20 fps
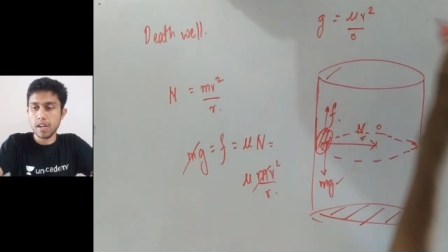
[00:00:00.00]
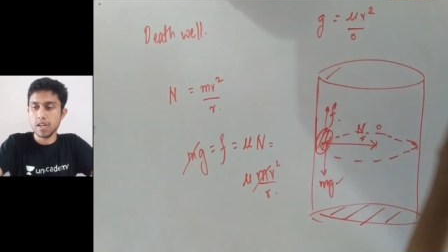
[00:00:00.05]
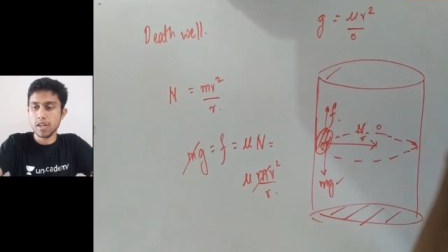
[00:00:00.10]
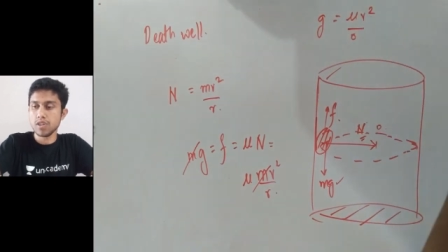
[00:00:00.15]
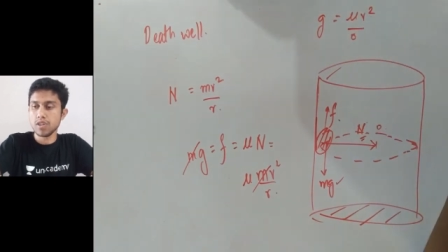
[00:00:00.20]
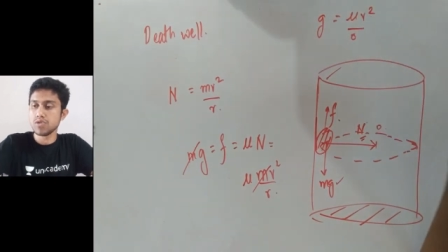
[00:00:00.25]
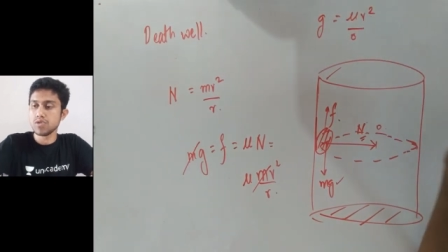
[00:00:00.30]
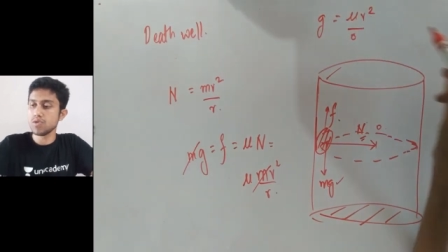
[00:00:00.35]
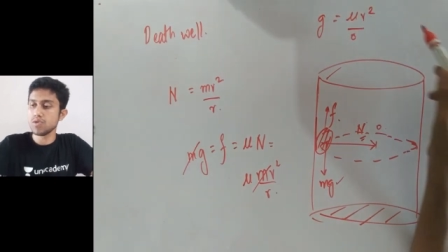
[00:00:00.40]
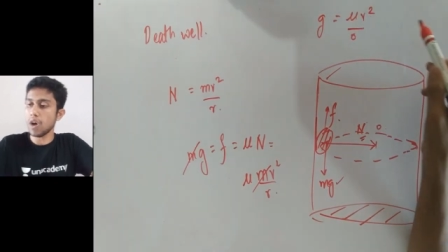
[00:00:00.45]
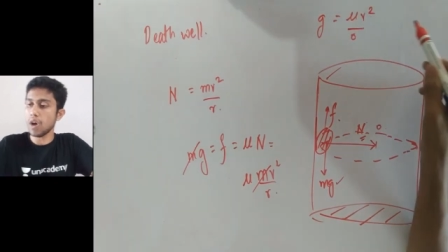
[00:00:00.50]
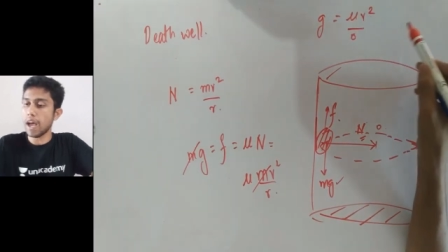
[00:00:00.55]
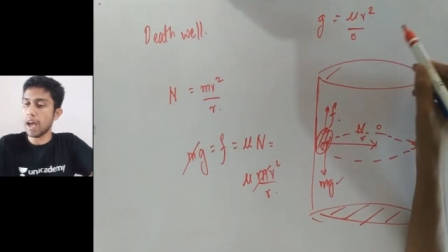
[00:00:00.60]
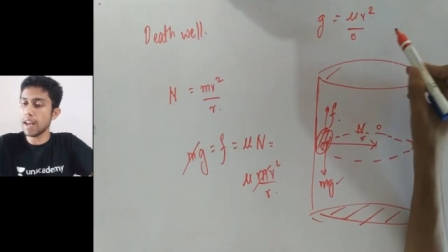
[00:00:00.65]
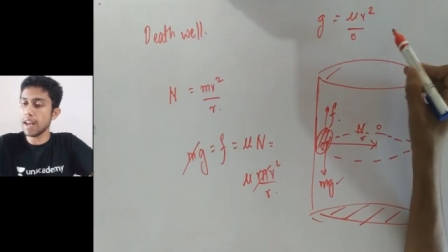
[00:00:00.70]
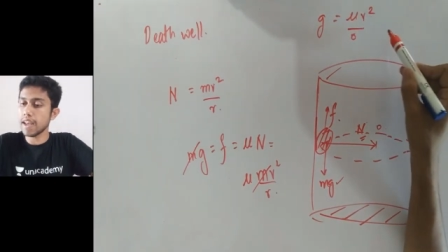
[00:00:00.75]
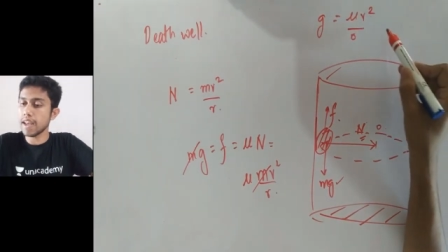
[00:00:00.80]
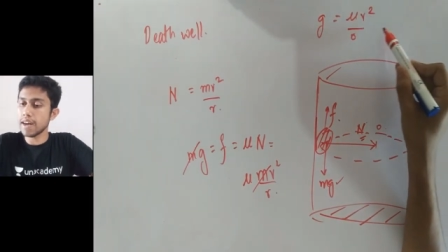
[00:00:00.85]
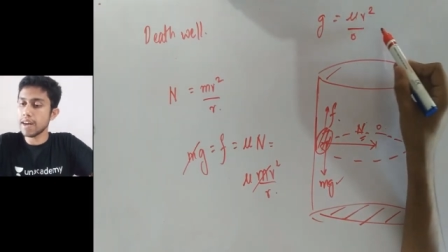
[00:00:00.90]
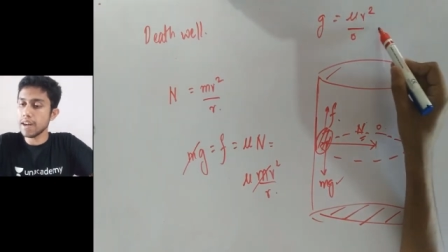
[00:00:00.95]
So I'll
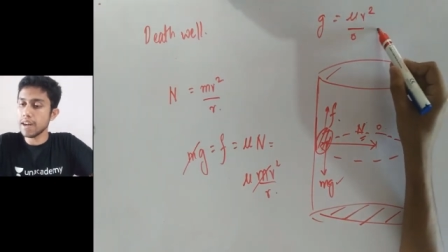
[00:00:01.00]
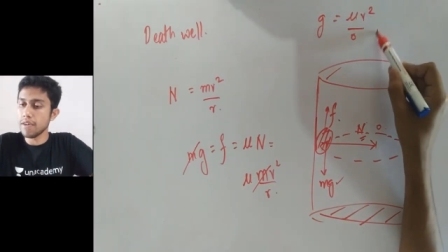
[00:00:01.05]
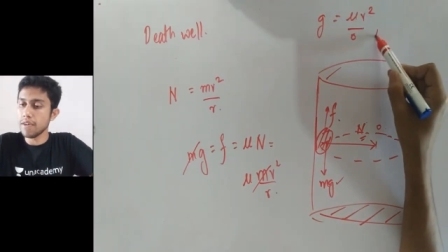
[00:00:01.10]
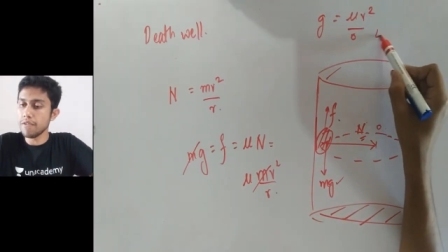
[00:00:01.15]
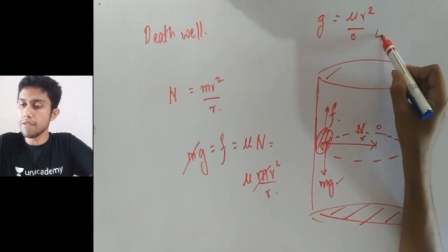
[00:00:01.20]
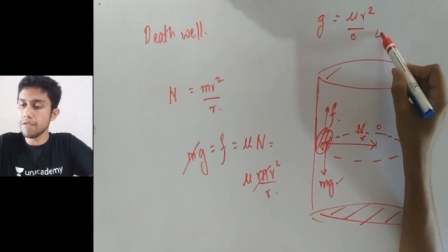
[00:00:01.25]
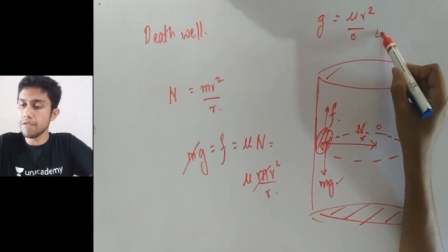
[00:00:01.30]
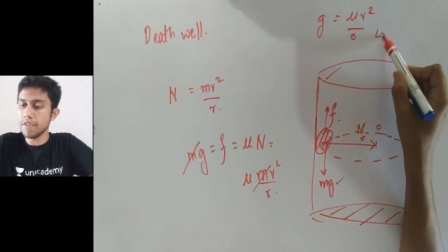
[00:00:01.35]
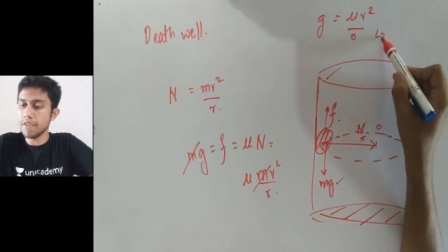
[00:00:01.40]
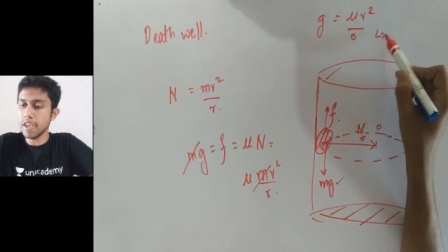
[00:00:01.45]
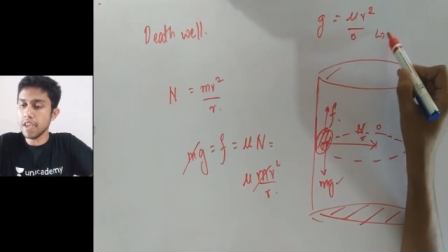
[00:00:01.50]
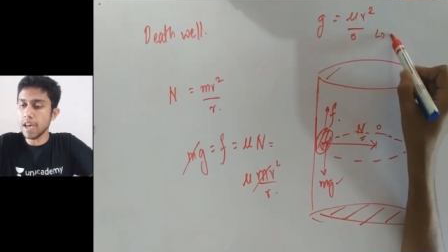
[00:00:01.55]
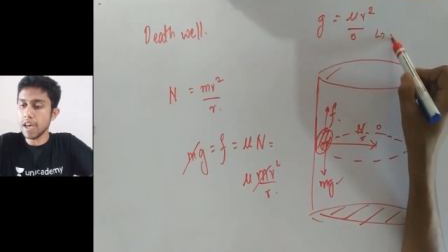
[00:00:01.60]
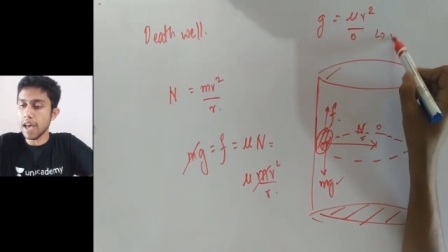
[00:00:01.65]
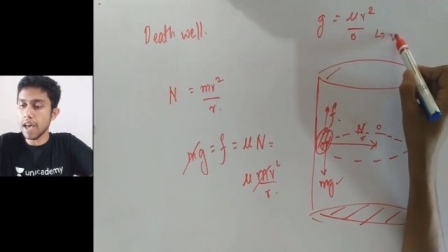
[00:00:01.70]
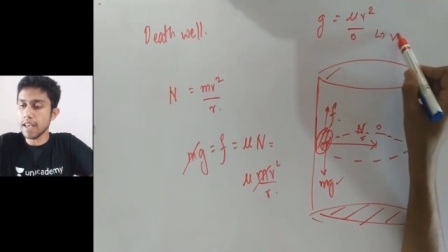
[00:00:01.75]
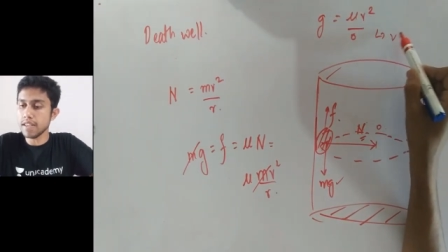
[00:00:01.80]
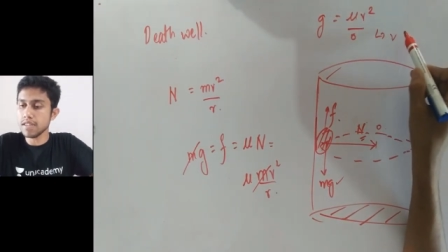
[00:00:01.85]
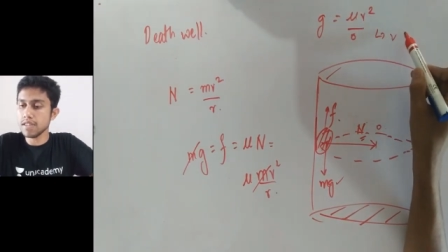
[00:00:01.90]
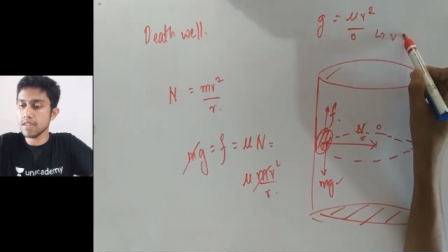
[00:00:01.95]
get v
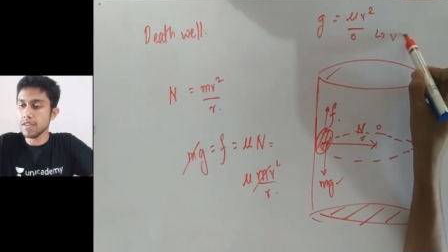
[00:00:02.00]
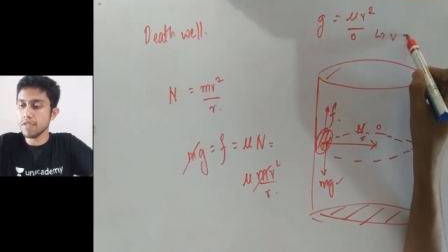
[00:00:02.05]
as